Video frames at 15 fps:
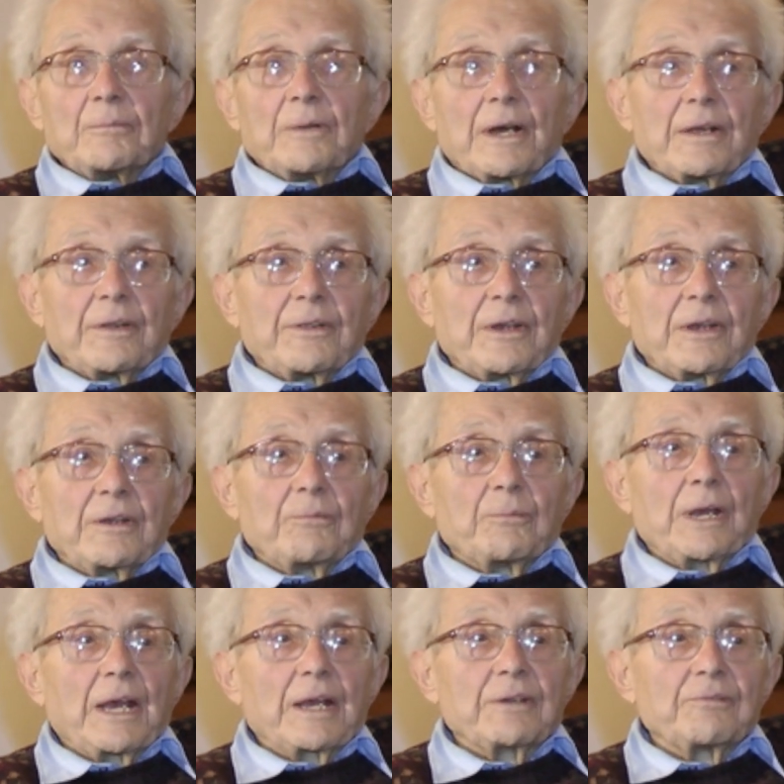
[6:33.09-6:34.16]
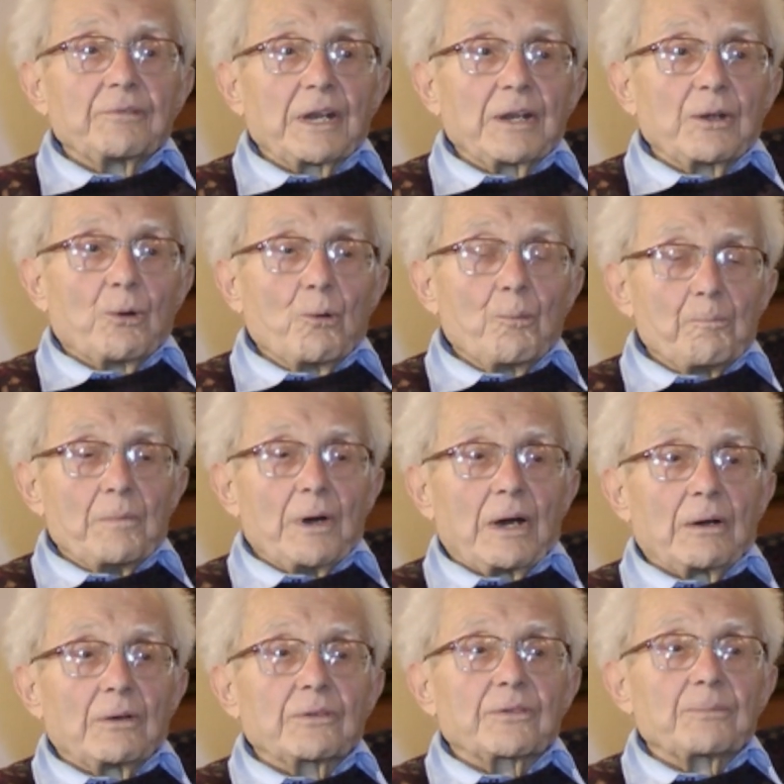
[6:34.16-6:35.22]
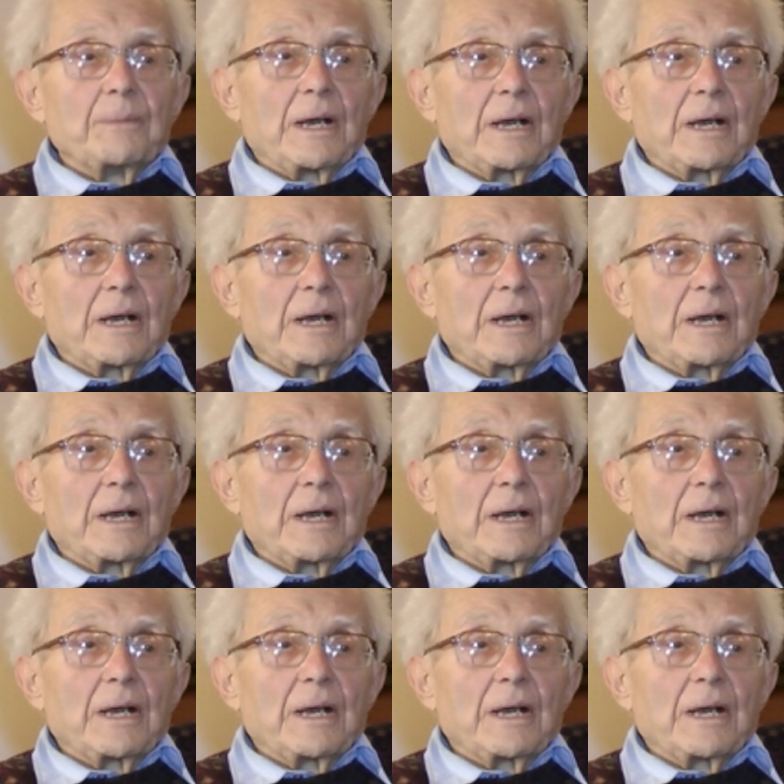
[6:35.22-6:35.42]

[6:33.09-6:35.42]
We had a very open house.